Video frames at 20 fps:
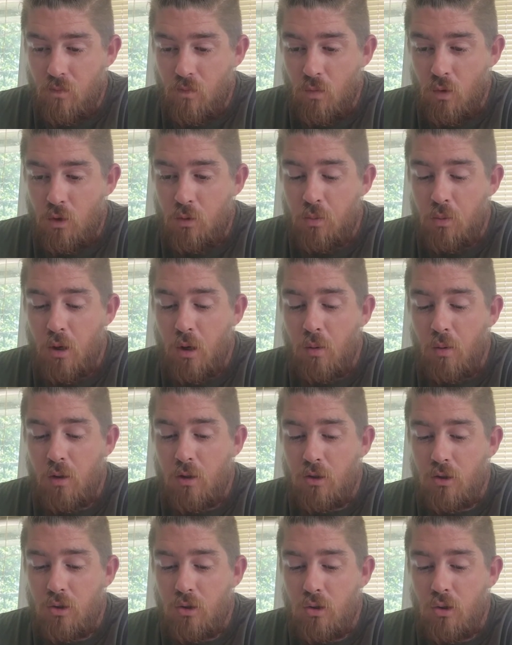which probably
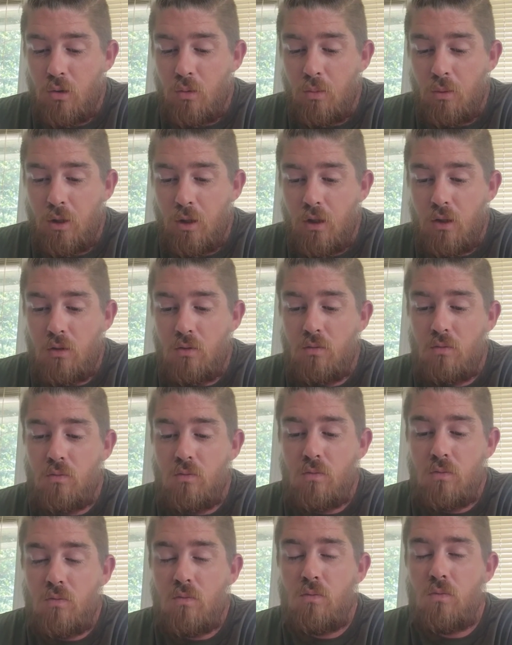should have been
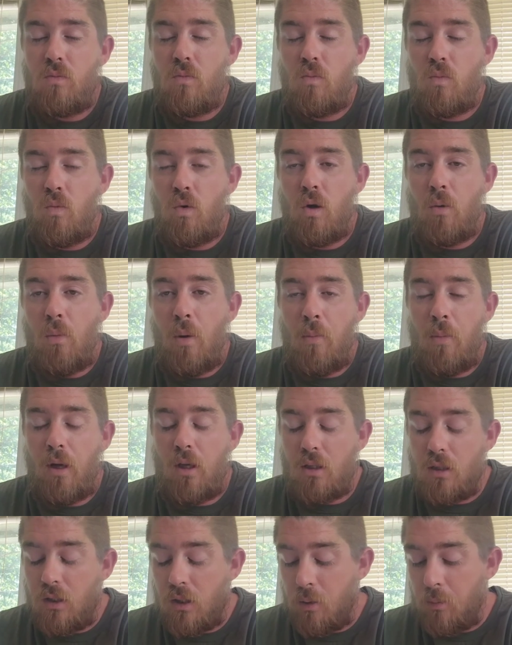one of my
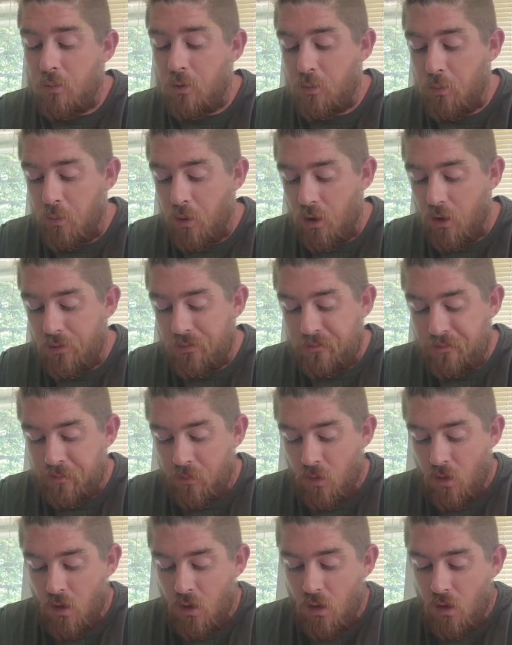main tips, but
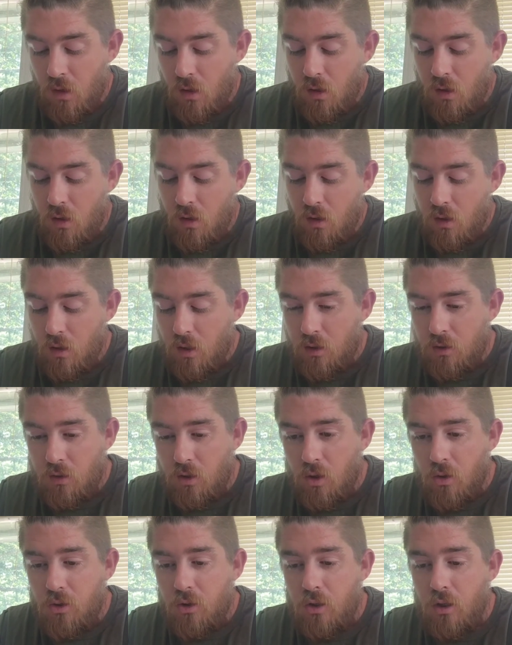is
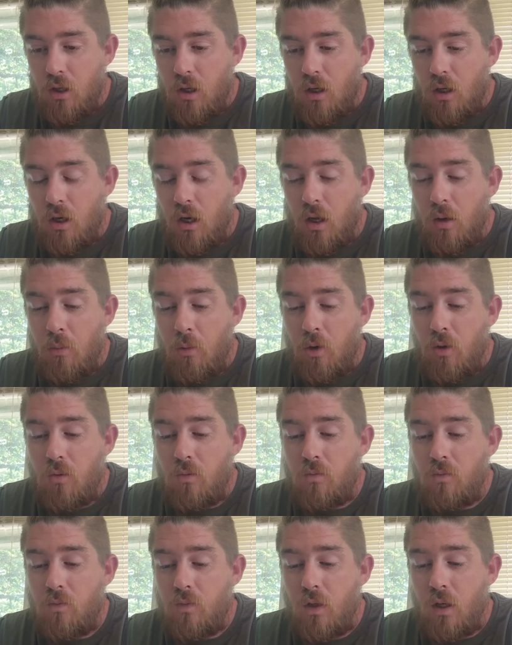know your gun and ammo
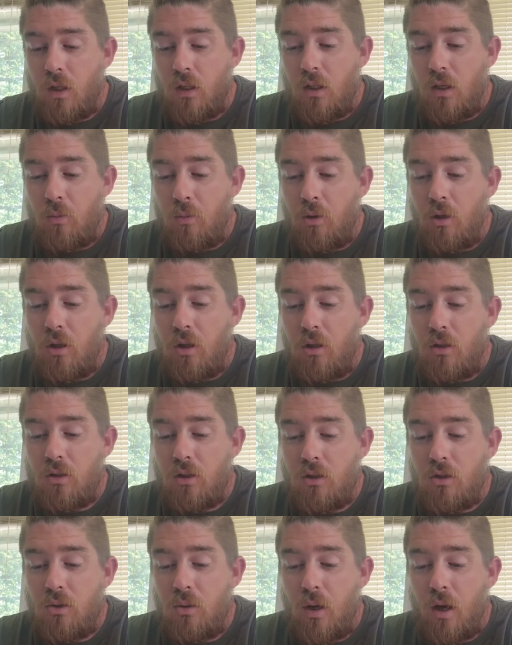and the abilities
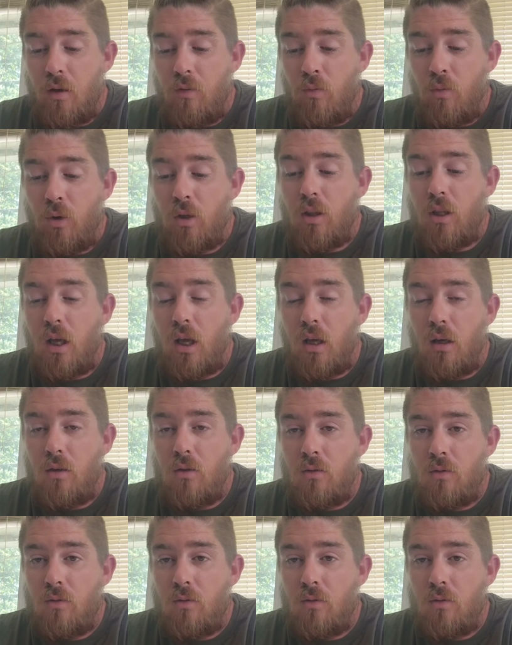that you have with that.